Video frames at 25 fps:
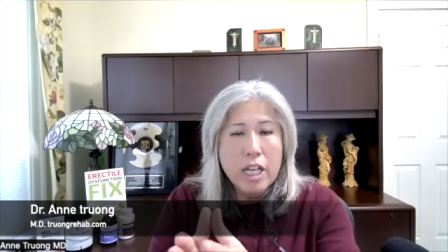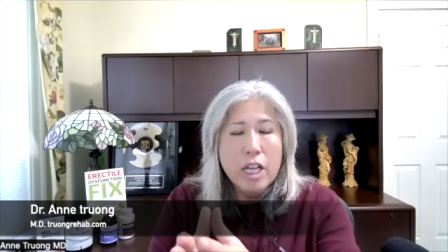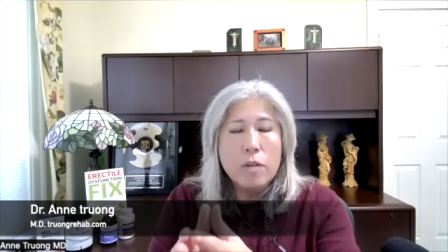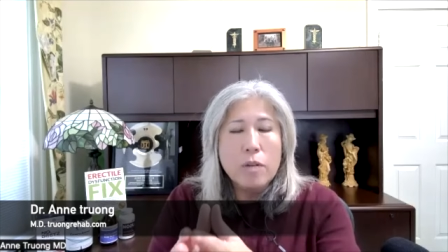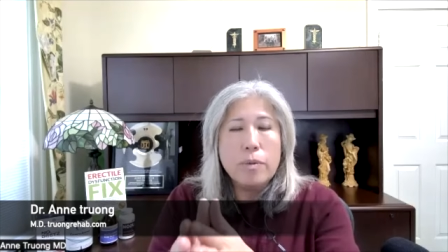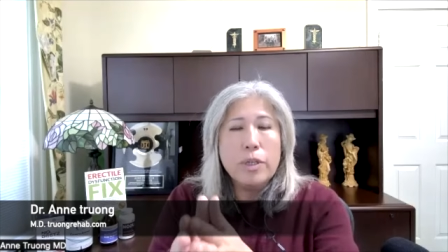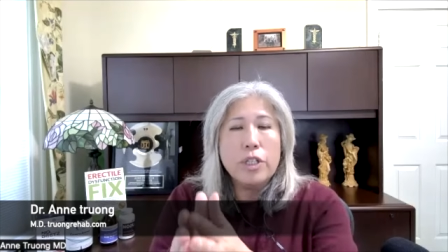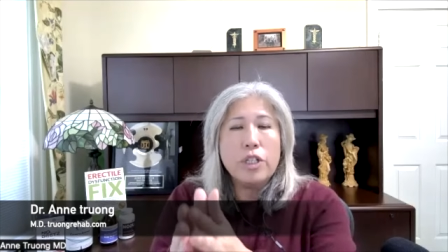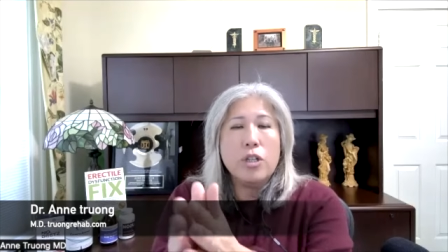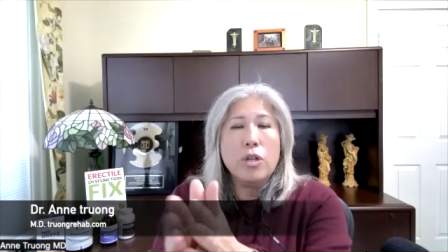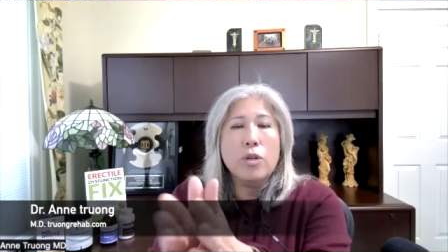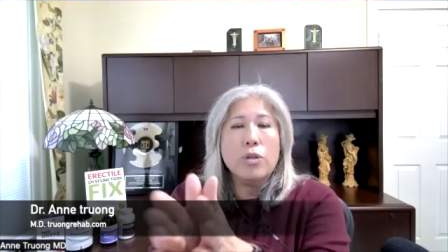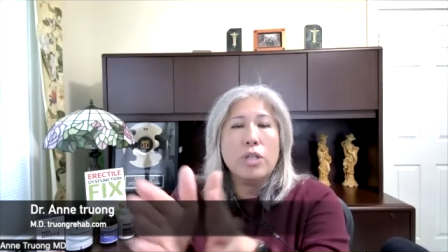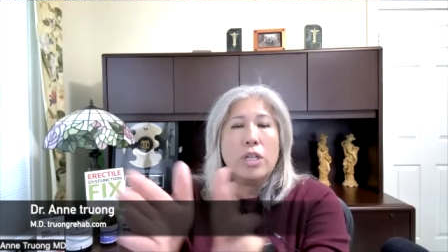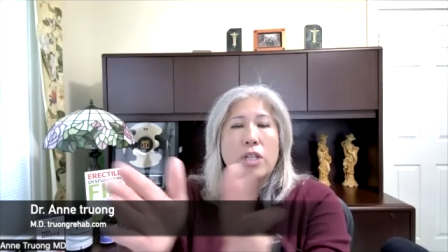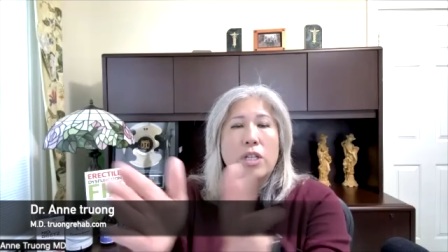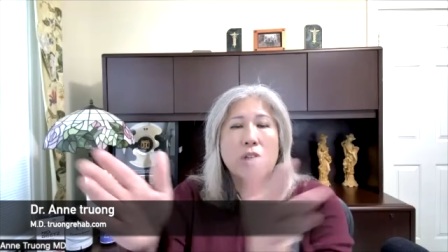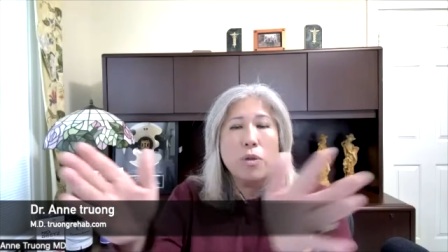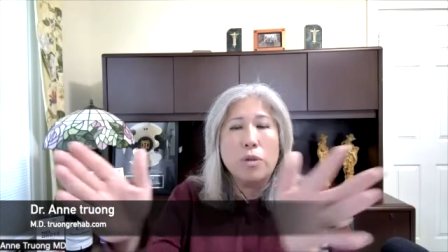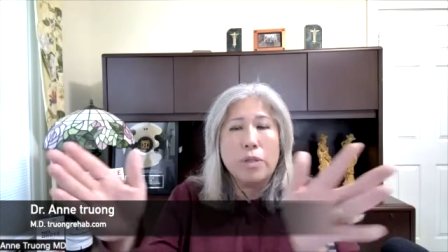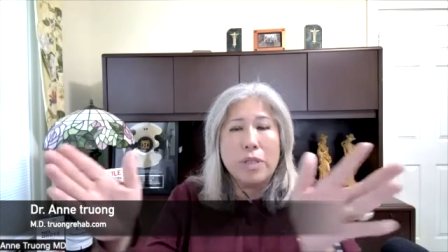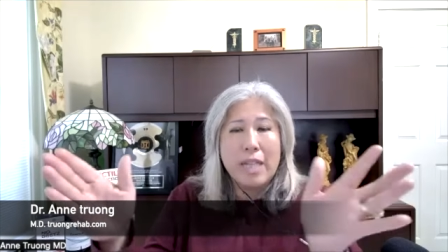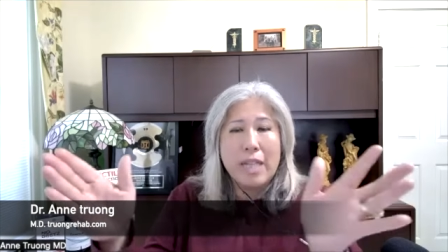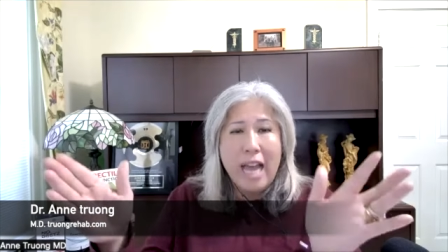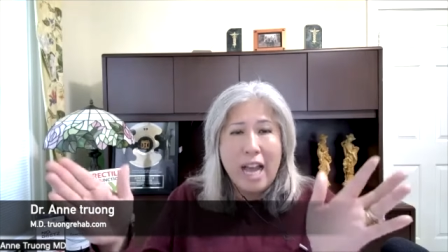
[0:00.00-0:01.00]
with using
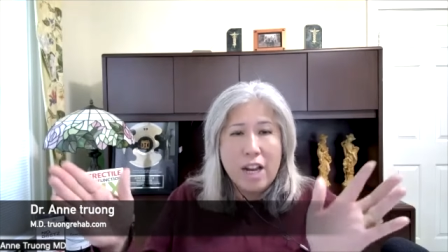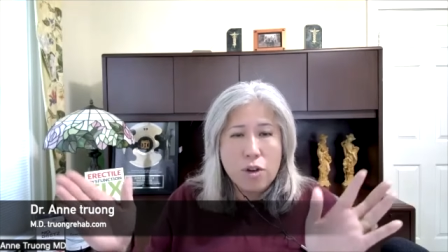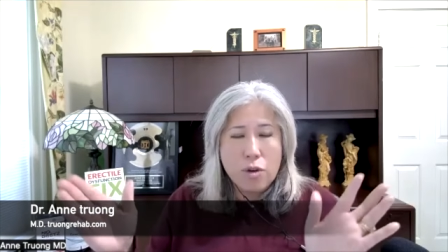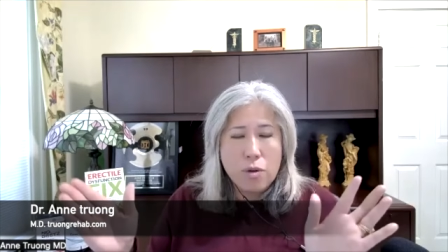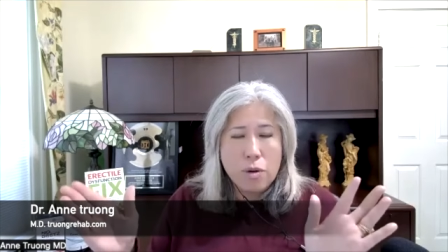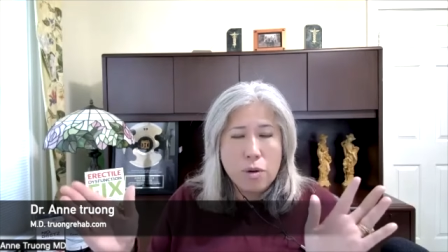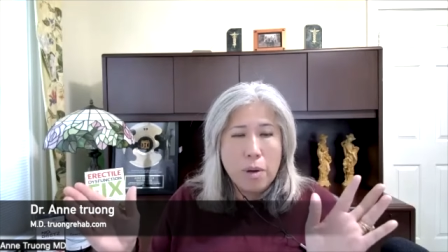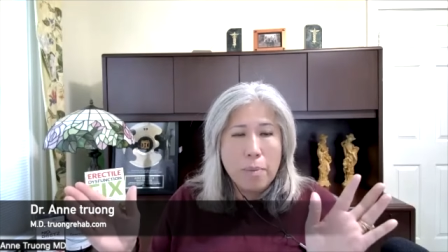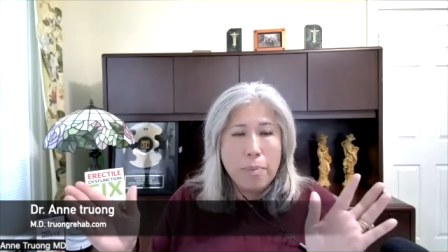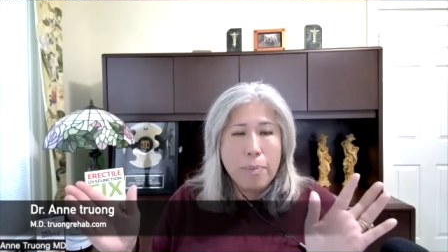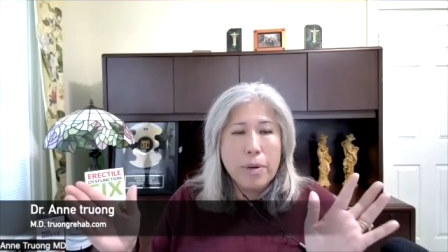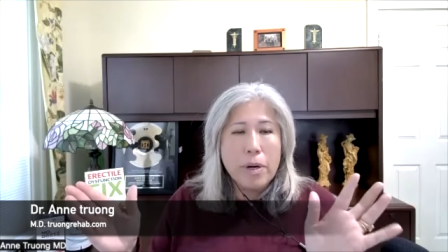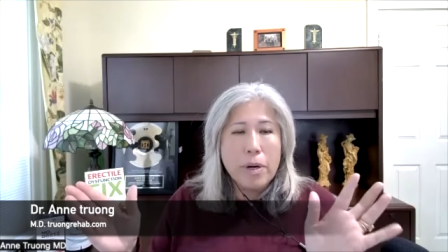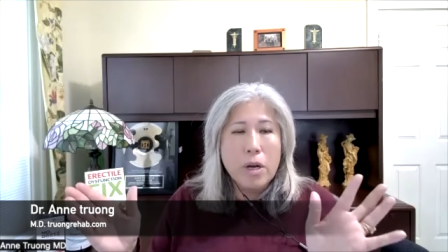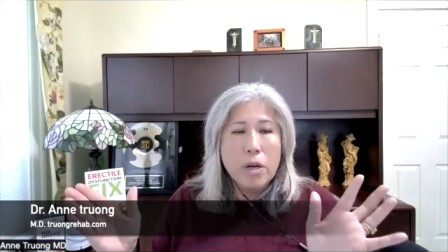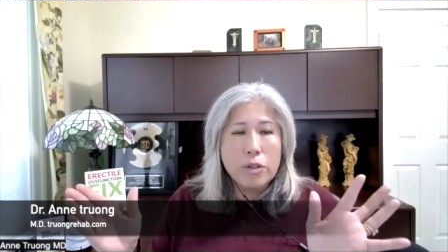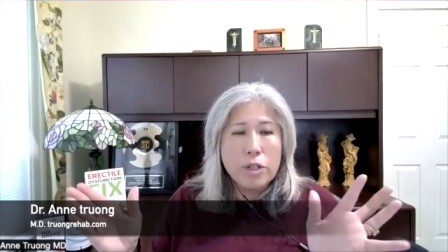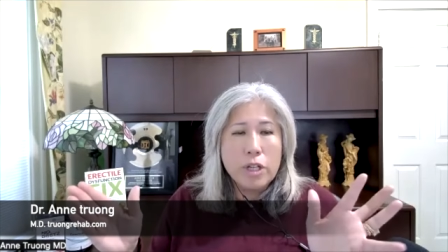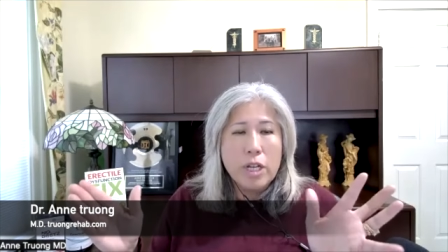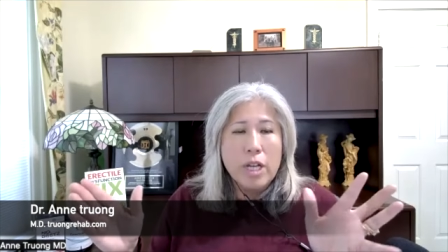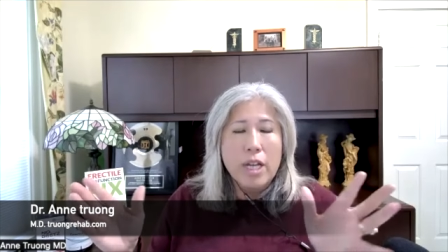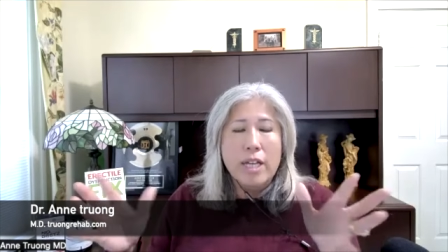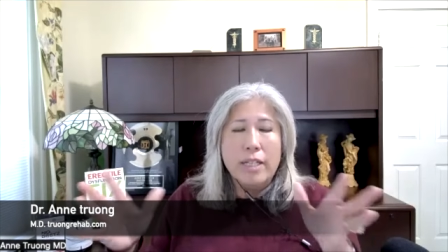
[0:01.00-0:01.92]
those natural approach.